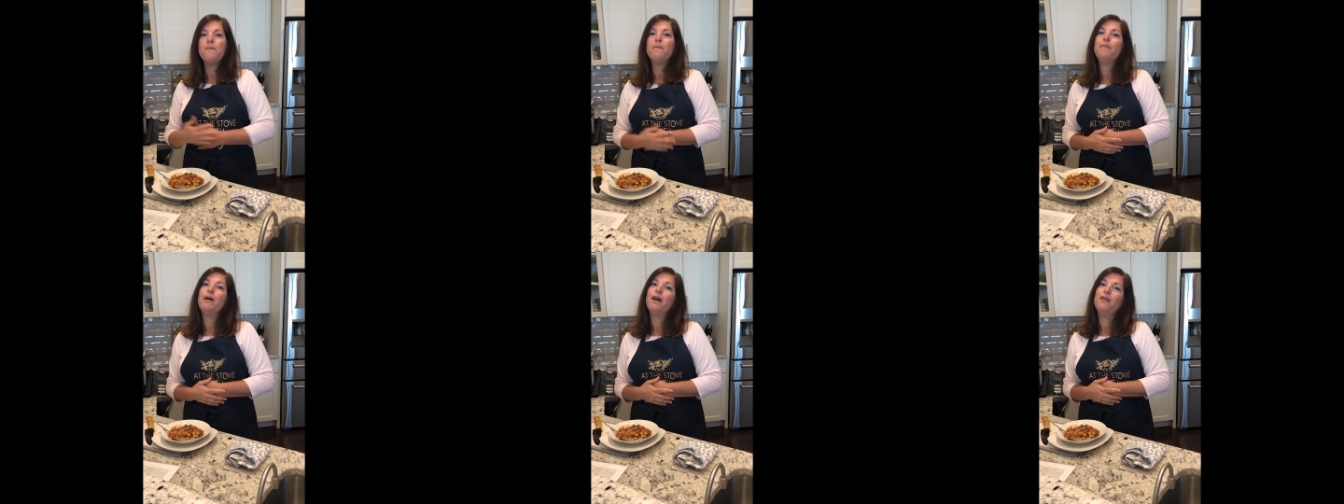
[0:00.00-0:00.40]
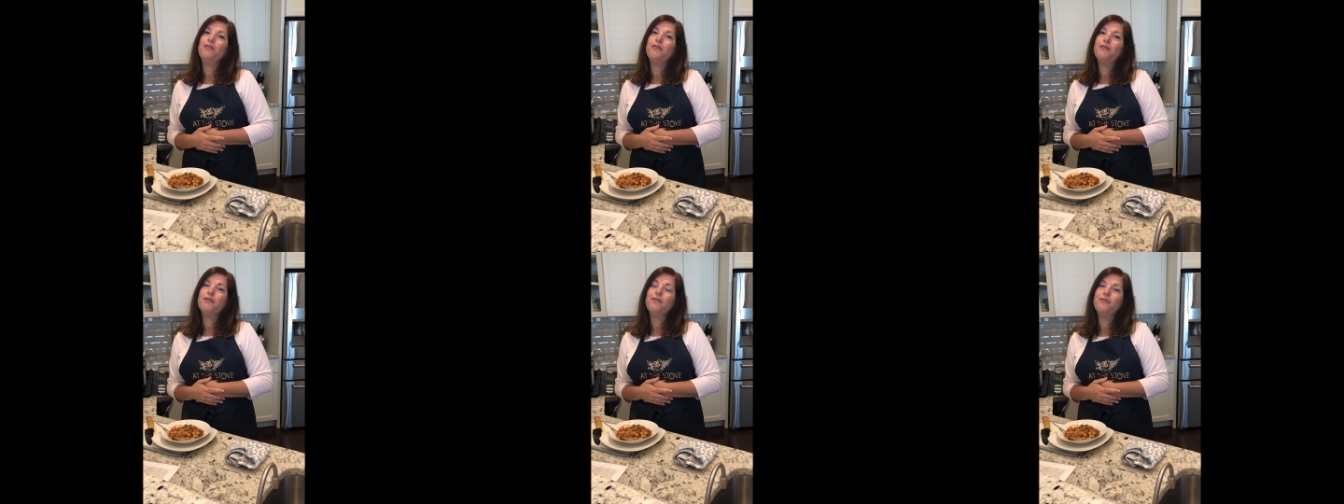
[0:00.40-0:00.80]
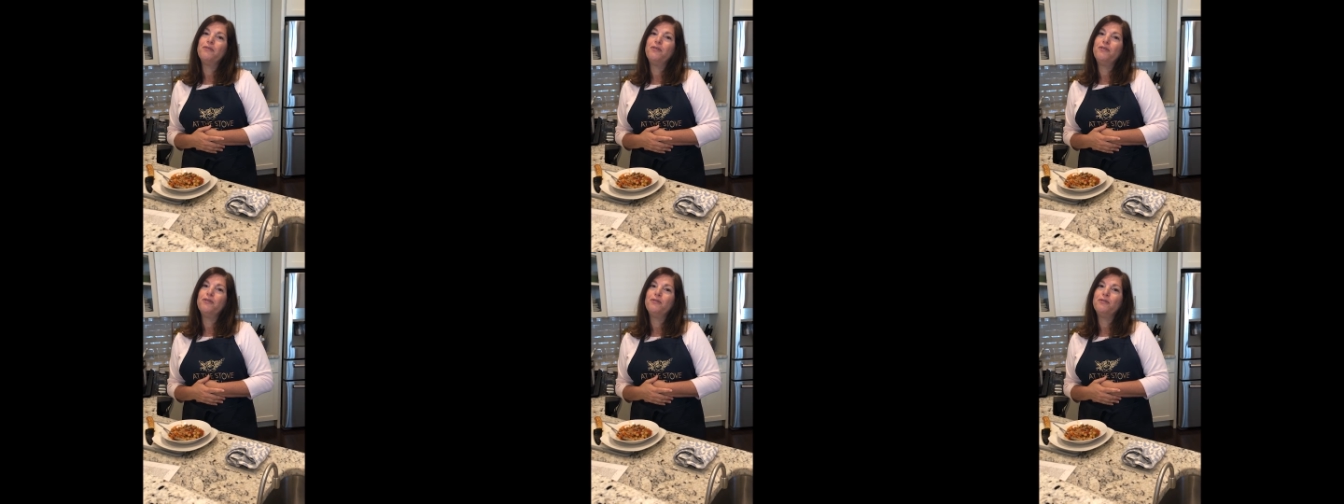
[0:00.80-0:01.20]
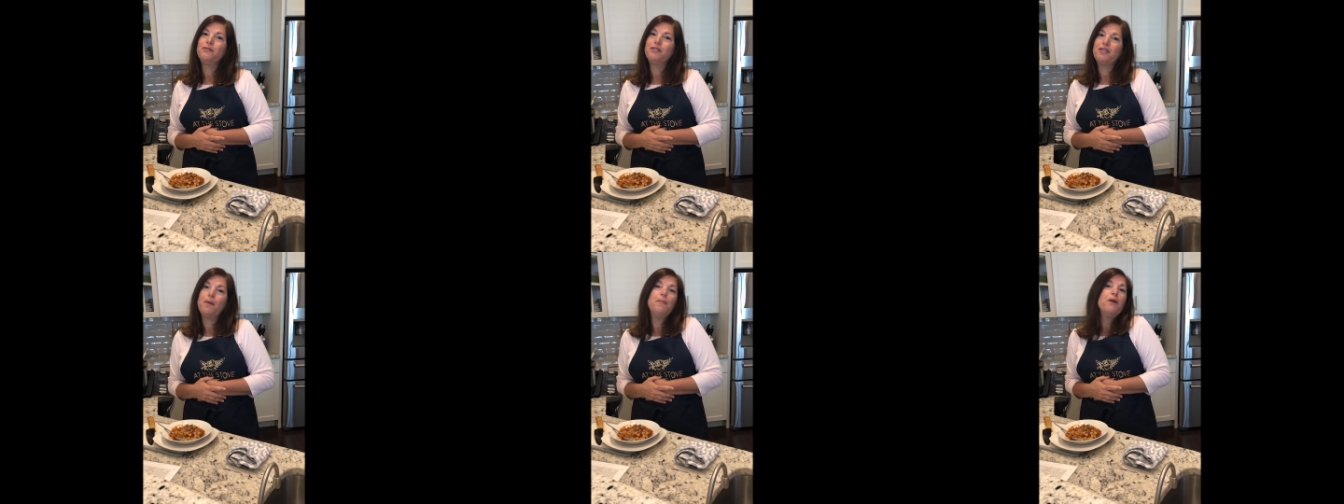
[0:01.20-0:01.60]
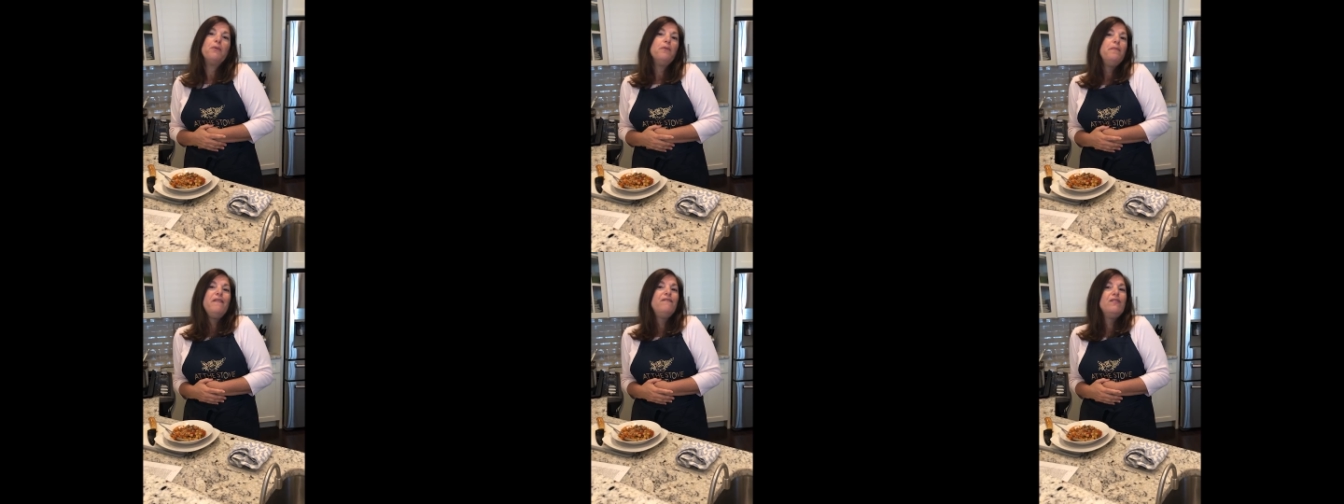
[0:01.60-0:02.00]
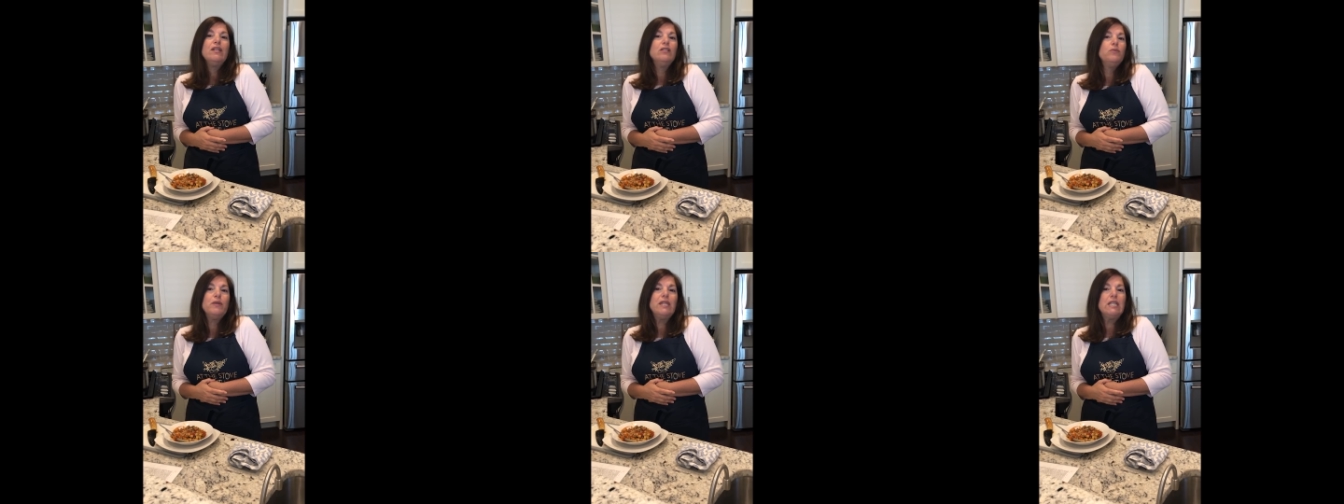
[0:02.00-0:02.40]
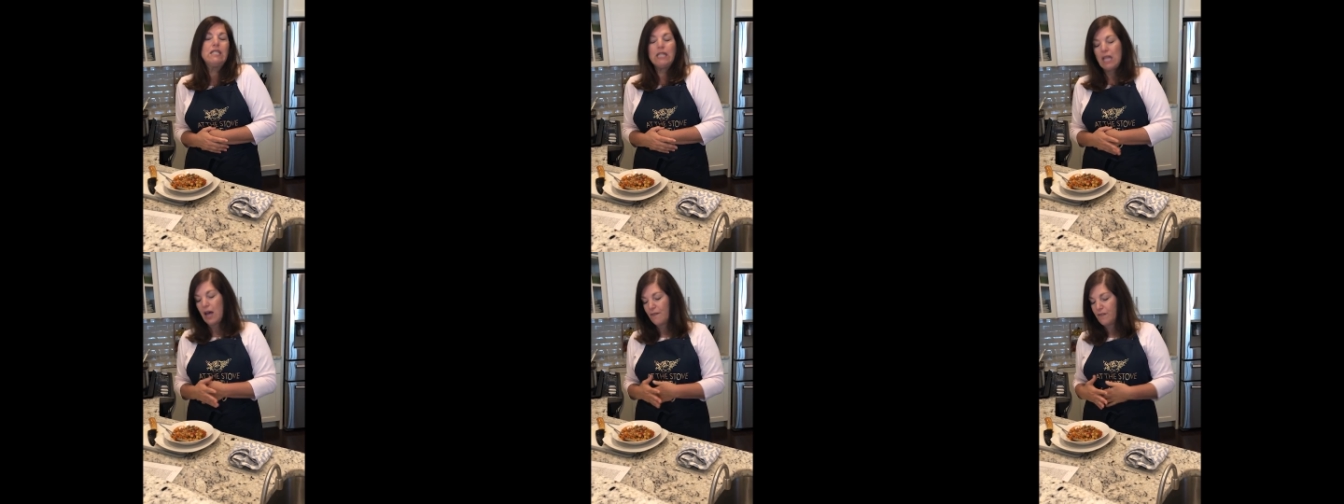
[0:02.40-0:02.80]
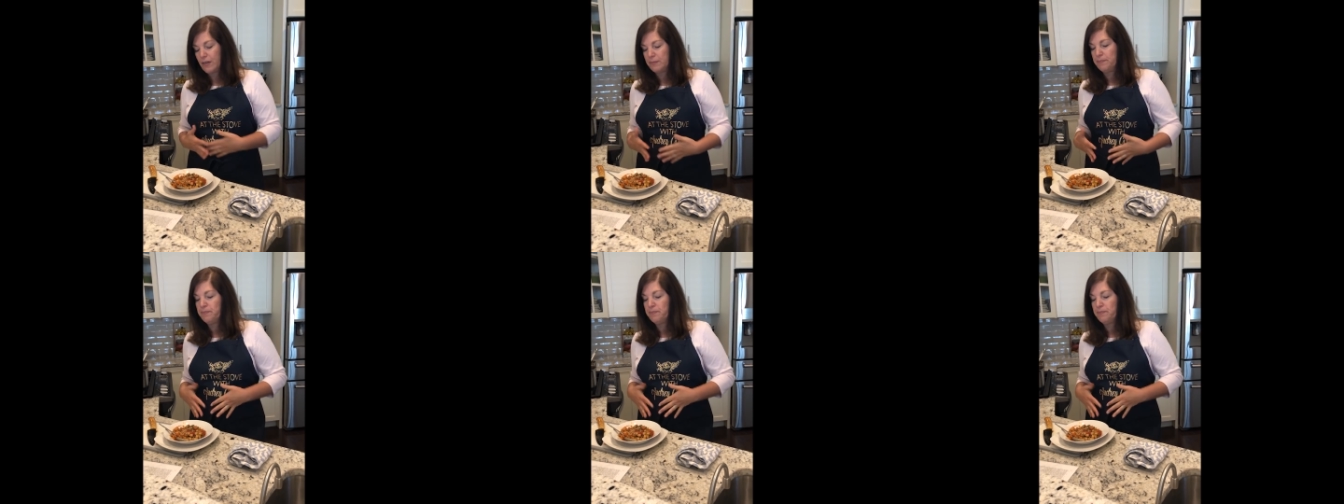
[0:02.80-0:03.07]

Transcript: but your, your stomach will be filled with this love.